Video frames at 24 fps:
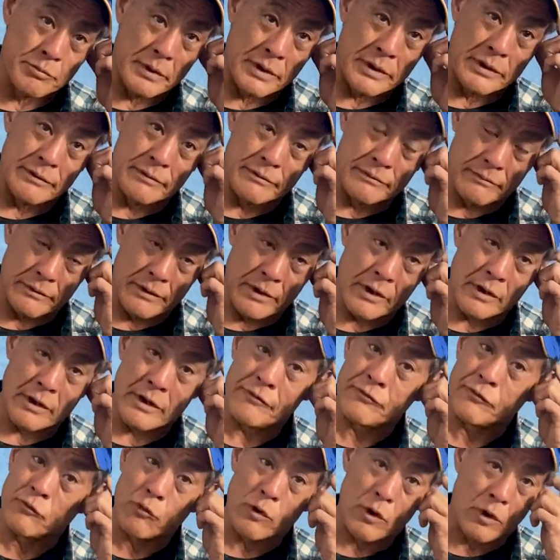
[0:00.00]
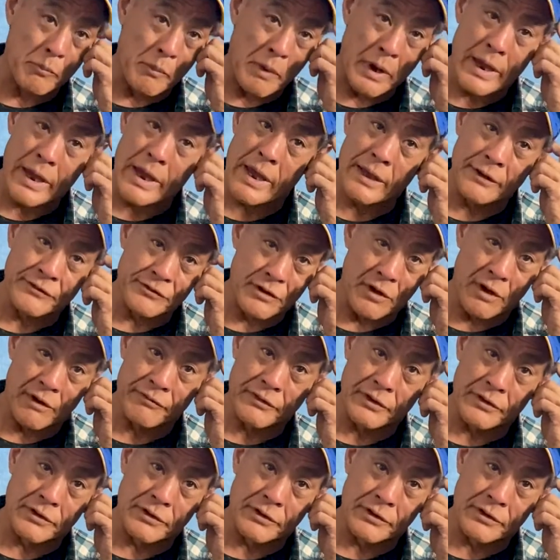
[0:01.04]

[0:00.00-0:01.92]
but I'm going to have to work my ass off